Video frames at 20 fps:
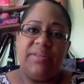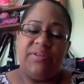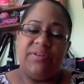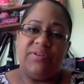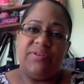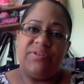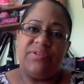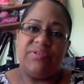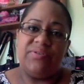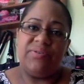The
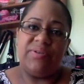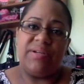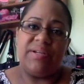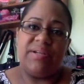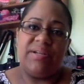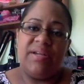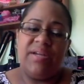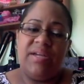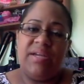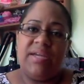
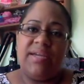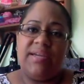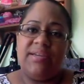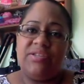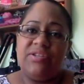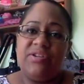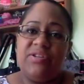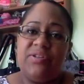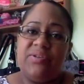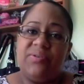nursery
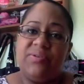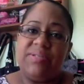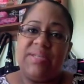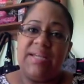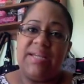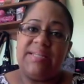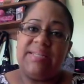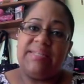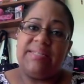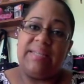is closed
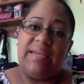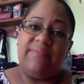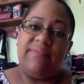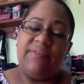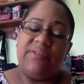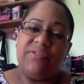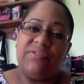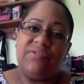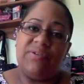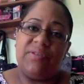at
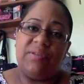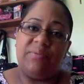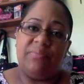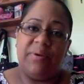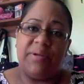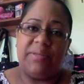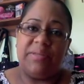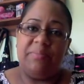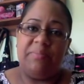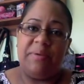7, so they
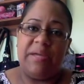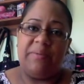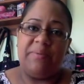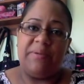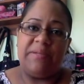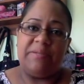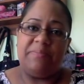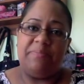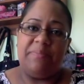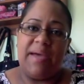bring the
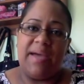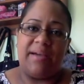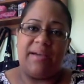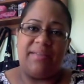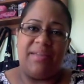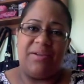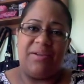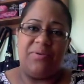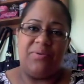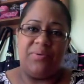babies back
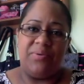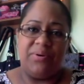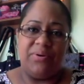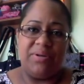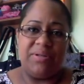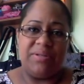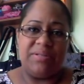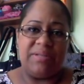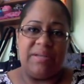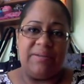like
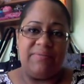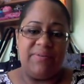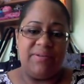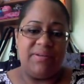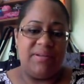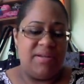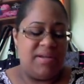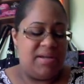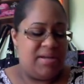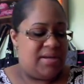
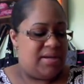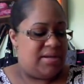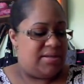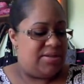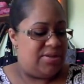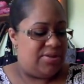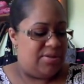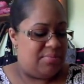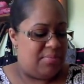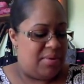6:45
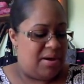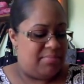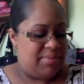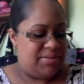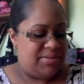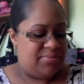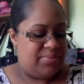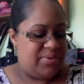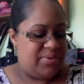into the mama's